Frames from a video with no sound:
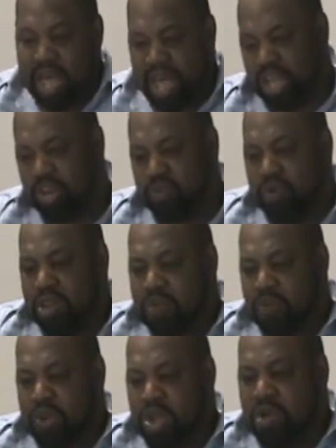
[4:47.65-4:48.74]
Because when
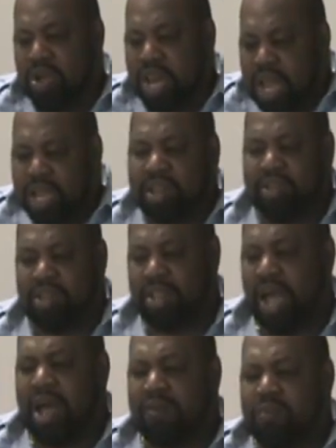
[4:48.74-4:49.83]
when you get into something,
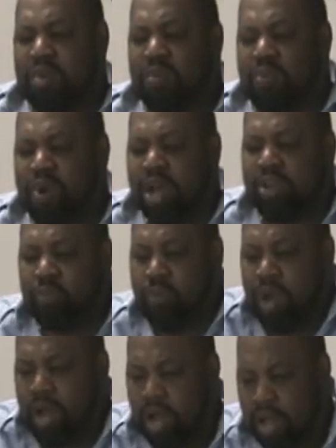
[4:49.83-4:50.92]
I remember when I was,
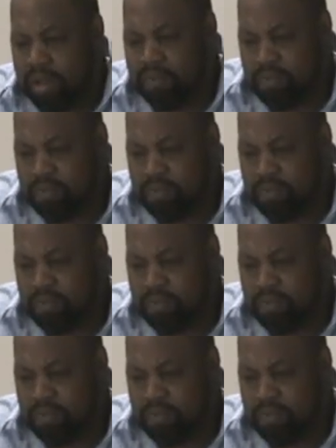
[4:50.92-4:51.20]
uh,